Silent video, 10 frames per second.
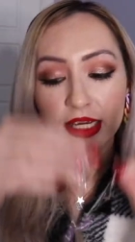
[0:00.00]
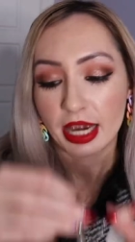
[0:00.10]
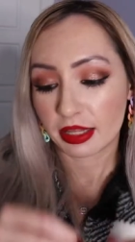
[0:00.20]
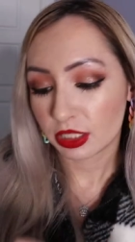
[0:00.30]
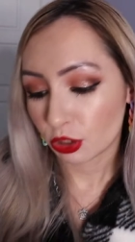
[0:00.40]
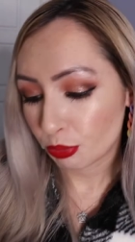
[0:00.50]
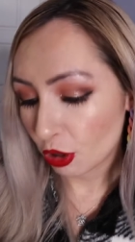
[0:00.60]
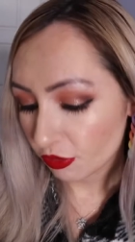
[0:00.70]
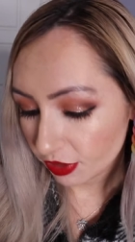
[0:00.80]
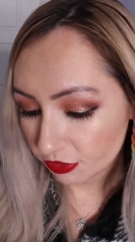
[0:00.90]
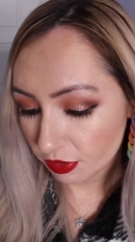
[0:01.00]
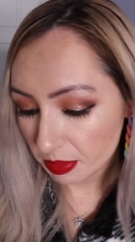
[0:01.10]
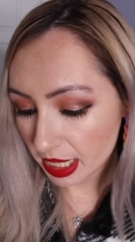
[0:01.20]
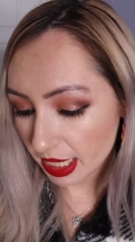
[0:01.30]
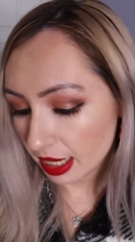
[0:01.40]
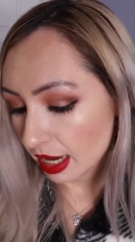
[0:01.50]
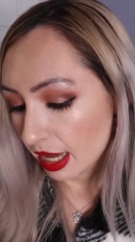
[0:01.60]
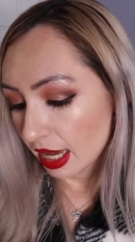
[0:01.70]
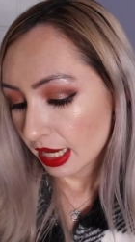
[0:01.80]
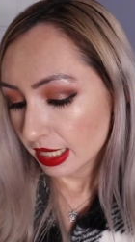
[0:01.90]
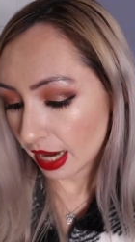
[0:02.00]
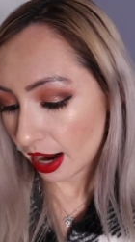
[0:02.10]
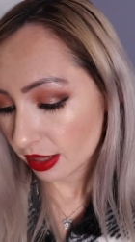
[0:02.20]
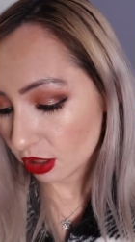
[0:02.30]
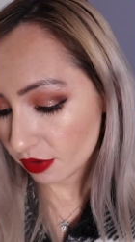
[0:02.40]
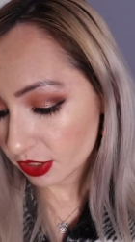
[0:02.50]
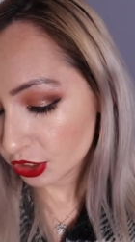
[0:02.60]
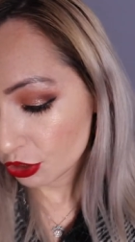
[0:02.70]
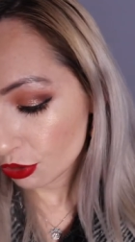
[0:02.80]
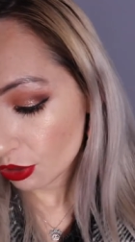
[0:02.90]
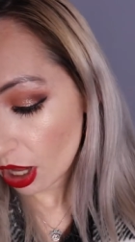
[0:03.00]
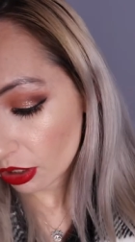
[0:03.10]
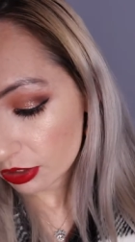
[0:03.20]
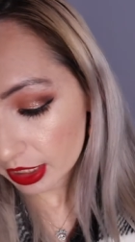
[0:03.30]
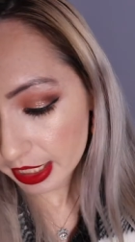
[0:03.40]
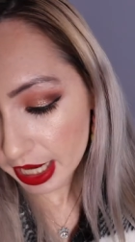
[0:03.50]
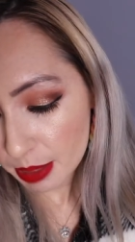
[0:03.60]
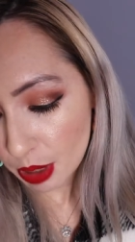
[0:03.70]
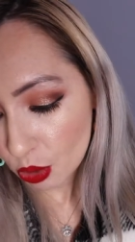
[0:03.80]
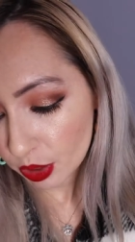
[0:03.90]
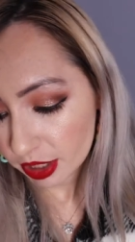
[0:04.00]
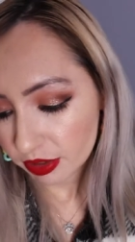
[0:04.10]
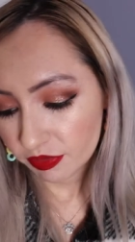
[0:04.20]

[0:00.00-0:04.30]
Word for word: yeah, these are perfect for me. Yeah, I love these two new colors that they came out with.